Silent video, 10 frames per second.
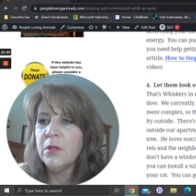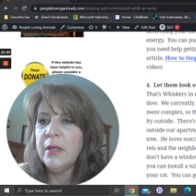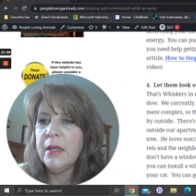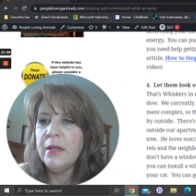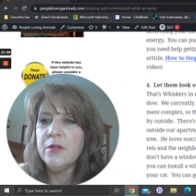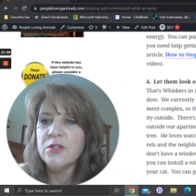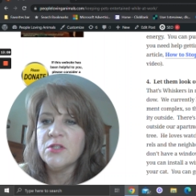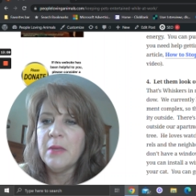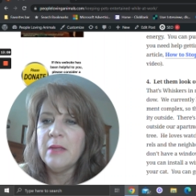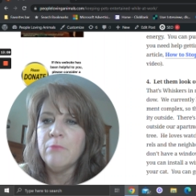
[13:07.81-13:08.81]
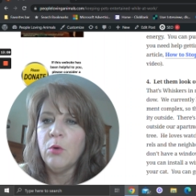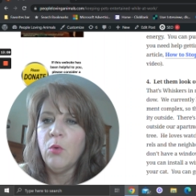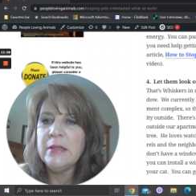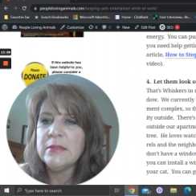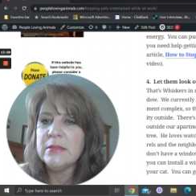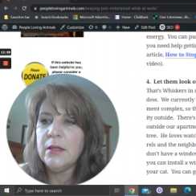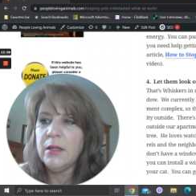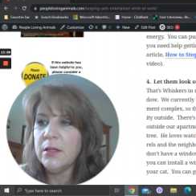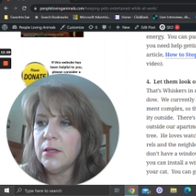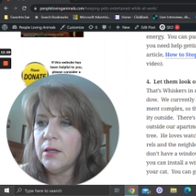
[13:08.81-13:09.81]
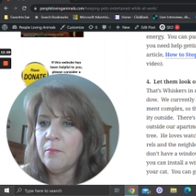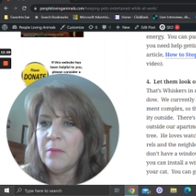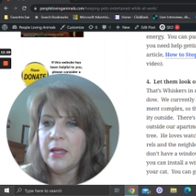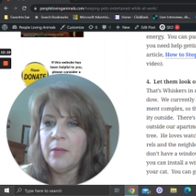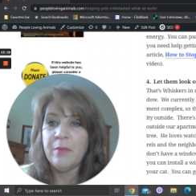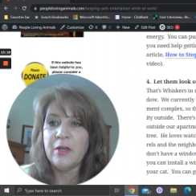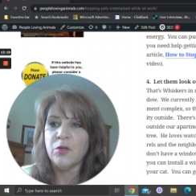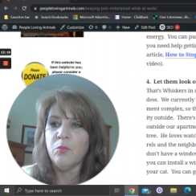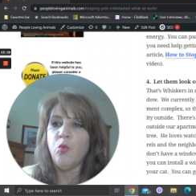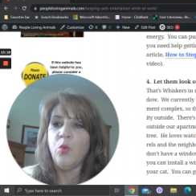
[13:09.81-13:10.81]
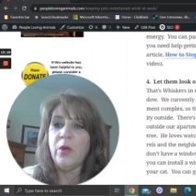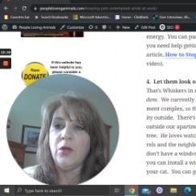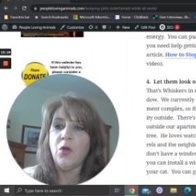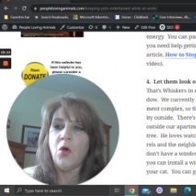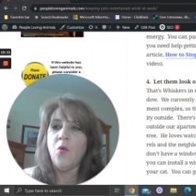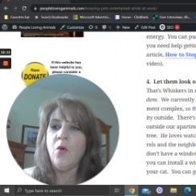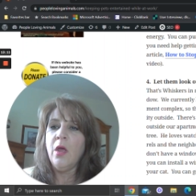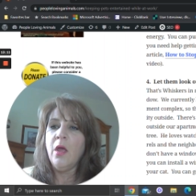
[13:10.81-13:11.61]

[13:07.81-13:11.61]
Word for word: Again, here's my boy sitting in my bedroom window.